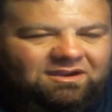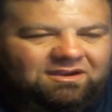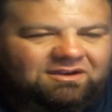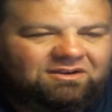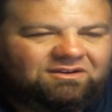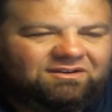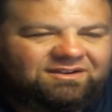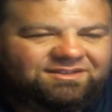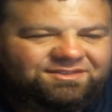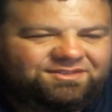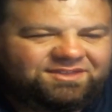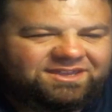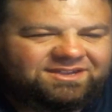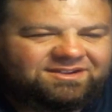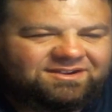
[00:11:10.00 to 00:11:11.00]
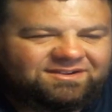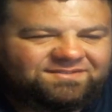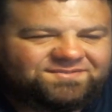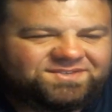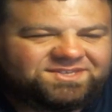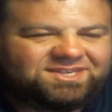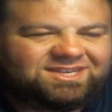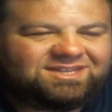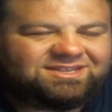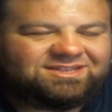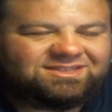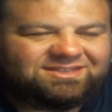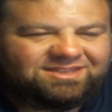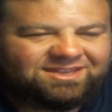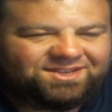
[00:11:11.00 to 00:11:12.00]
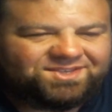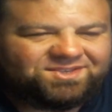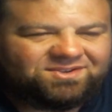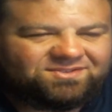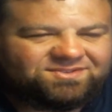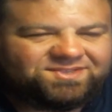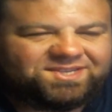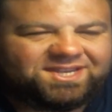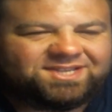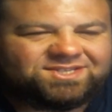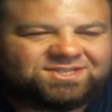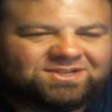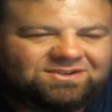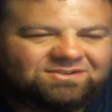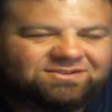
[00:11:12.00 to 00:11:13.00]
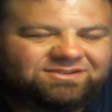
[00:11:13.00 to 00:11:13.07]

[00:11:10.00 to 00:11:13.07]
Oh, I think I've seen this on TikTok.